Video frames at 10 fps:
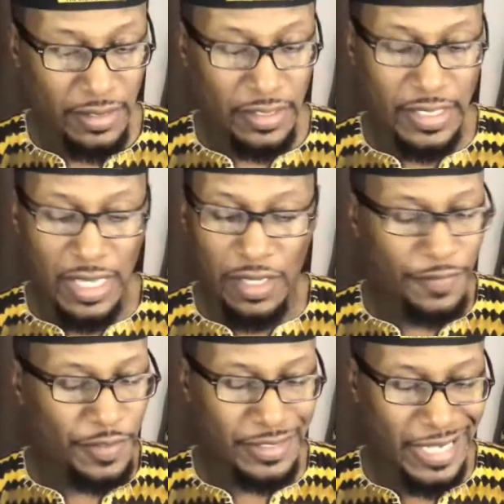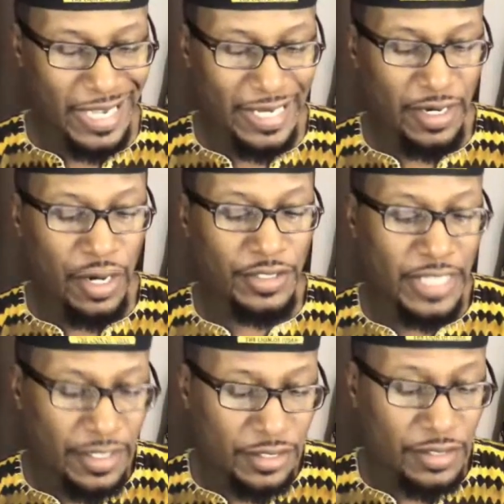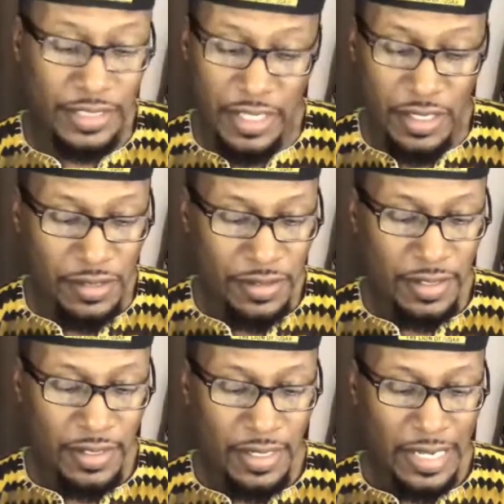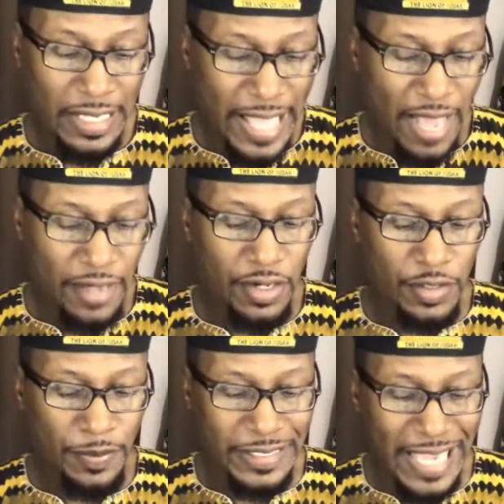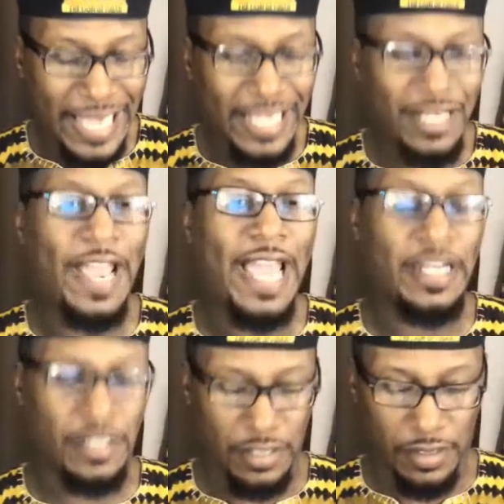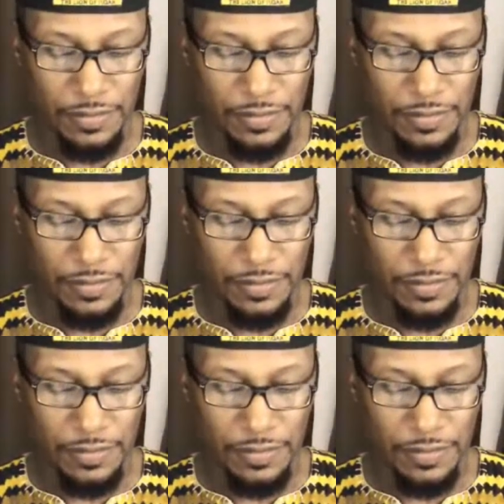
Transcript: the color of her skin and her gender still allowed her to be taken advantage of.